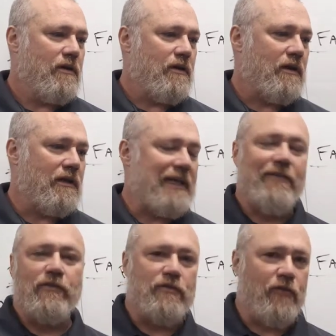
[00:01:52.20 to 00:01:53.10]
uh,
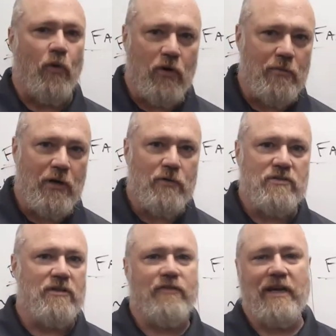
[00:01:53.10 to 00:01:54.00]
levels of
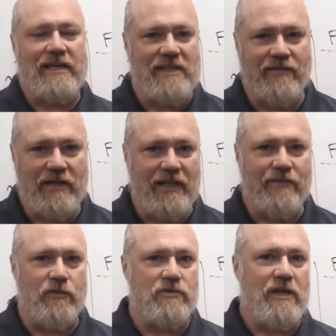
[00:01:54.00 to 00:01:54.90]
hormones, different activity
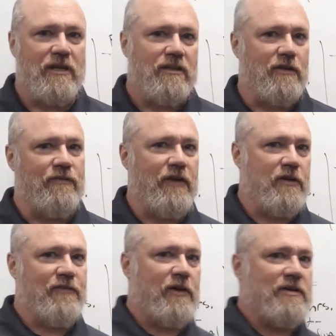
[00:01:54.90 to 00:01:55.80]
levels. They're
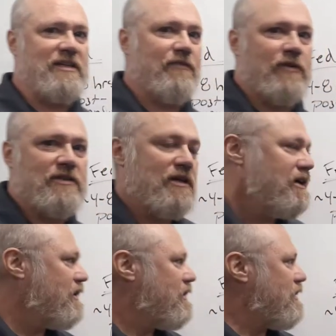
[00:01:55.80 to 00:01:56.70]
very, very different.
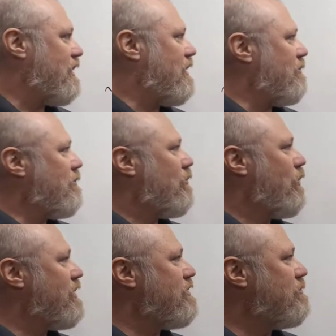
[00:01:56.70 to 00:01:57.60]
Um,
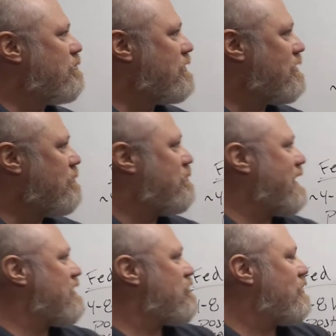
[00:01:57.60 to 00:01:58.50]
one of the, the
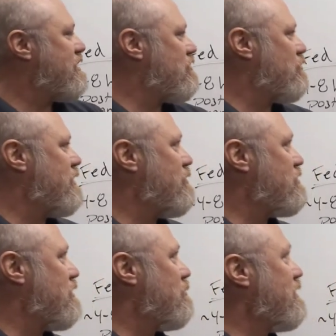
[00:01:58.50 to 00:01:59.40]
biggest reasons we
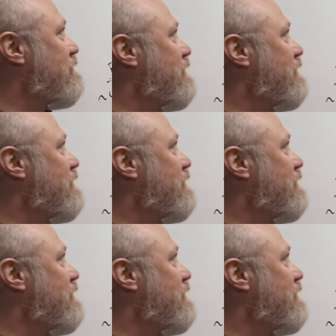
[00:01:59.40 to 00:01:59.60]
use intermittent